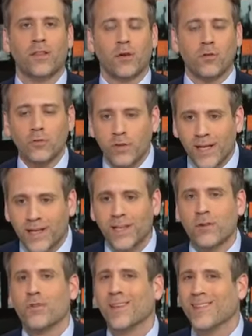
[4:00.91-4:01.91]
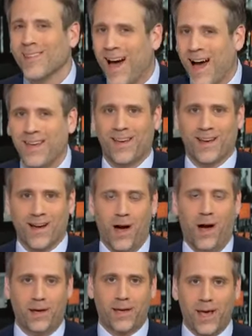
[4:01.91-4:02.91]
They're really relying
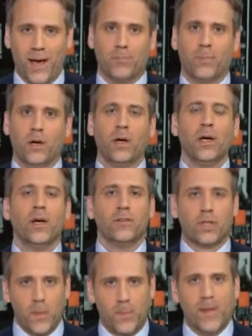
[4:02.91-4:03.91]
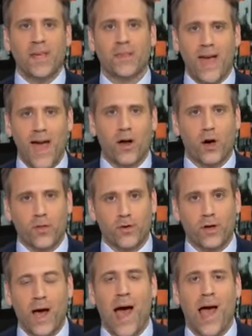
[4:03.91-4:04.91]
on Kemba to be that
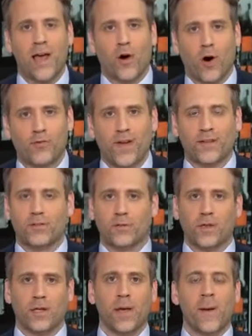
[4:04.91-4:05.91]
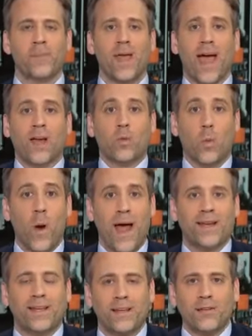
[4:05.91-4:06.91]
other guy offensively. And
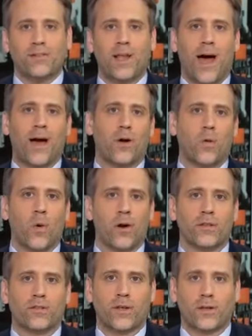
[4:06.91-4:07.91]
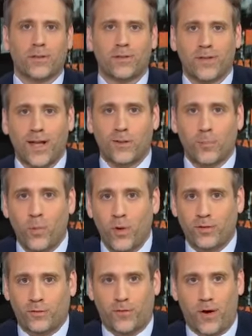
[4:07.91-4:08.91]
when he's not, where do the Celtics get the
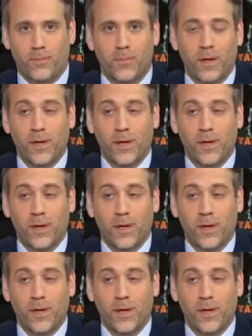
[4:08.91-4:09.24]
points from?